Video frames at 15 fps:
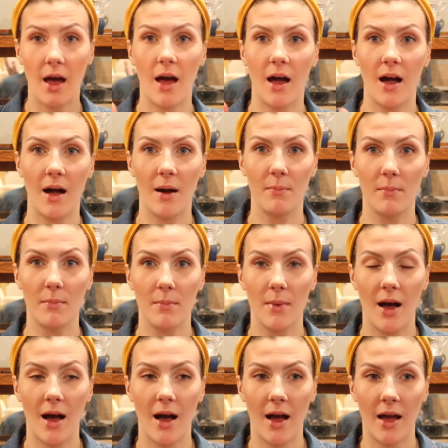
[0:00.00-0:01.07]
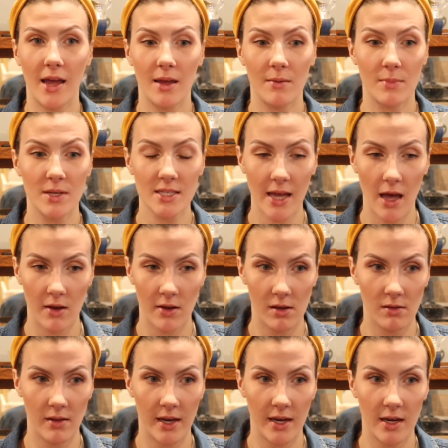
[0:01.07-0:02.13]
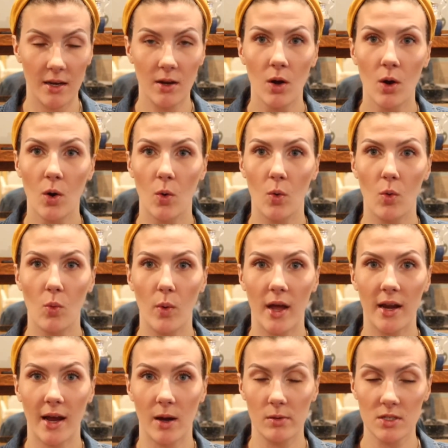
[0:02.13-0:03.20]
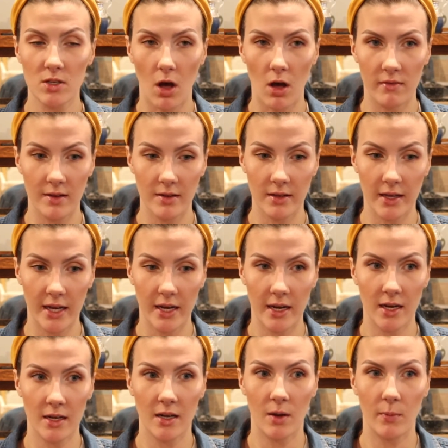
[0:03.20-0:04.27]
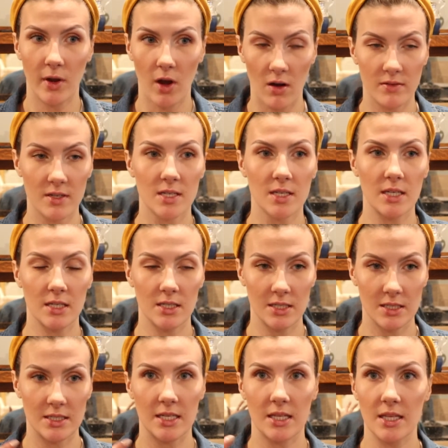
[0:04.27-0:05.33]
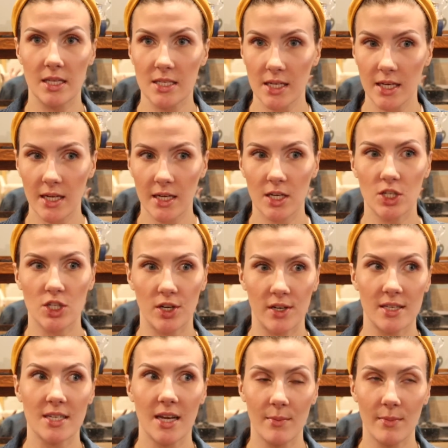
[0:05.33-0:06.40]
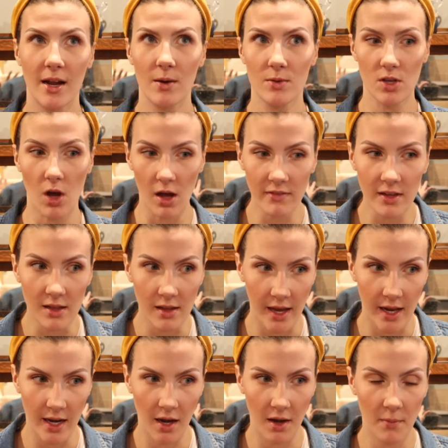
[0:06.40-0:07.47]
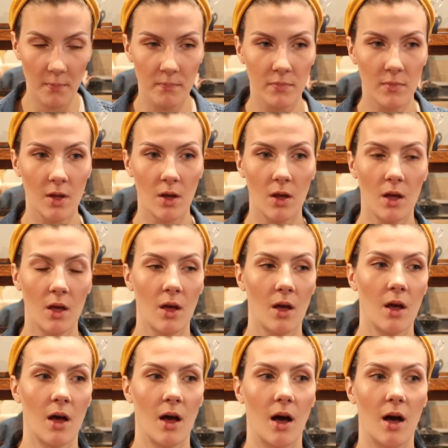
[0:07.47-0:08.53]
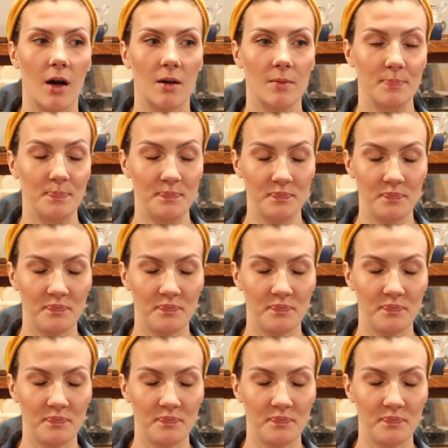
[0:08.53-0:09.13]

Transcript: um, I miscalculated when I was ovulating, and we obviously did the deed during the time that I was ovulating. Um,